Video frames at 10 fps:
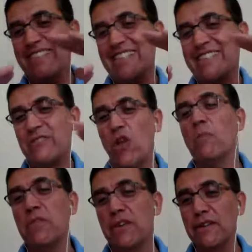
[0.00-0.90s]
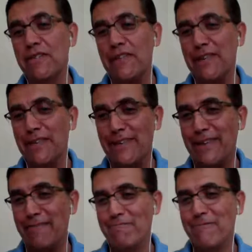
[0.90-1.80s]
stop
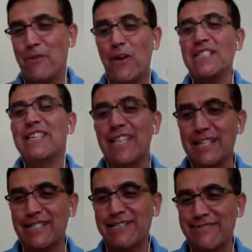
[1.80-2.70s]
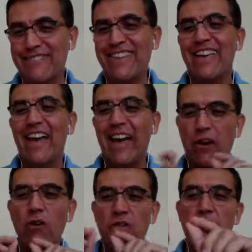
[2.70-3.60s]
the craziness and
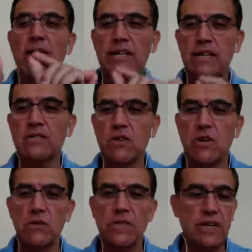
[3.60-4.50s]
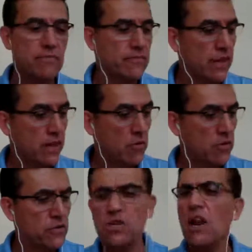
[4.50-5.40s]
go directly and talk with the
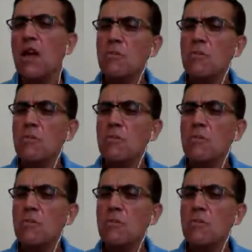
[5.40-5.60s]
official.